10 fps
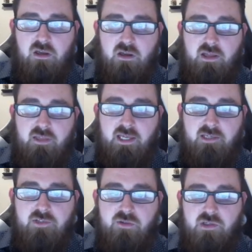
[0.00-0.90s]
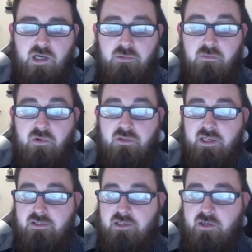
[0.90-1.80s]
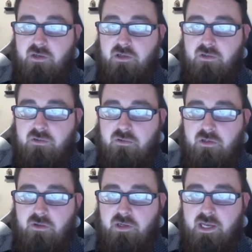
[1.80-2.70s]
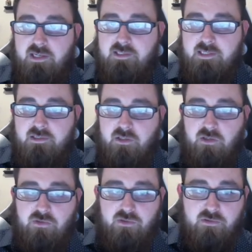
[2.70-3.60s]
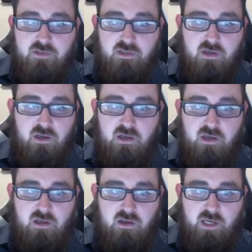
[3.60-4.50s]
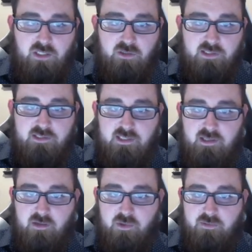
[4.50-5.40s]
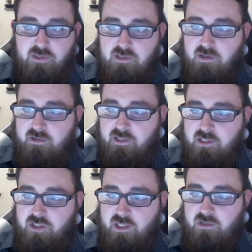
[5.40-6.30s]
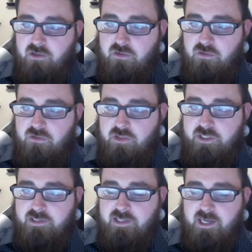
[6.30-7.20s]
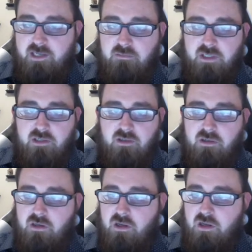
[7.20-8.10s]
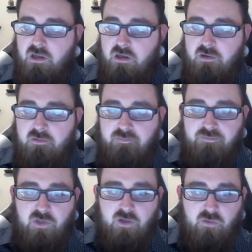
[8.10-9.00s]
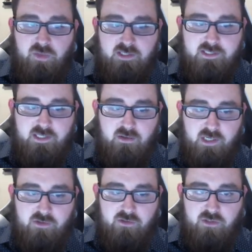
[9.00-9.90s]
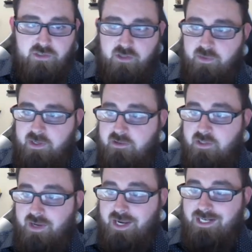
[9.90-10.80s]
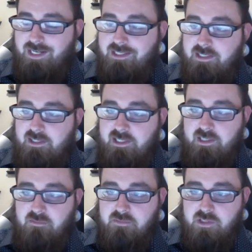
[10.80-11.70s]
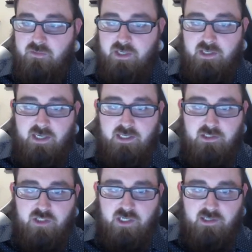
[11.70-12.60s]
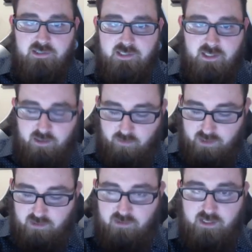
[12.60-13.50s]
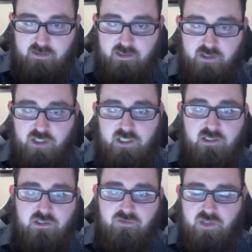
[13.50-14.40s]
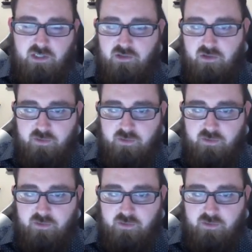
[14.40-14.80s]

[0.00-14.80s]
And that gives you a couple more things that you can do. You can access the users and you can see that we were just logged into Jane Doe. She is an admin. We can see all the other users here. We can also edit and delete them. So we can edit Jane and say, we didn't like that change of Jane Doe.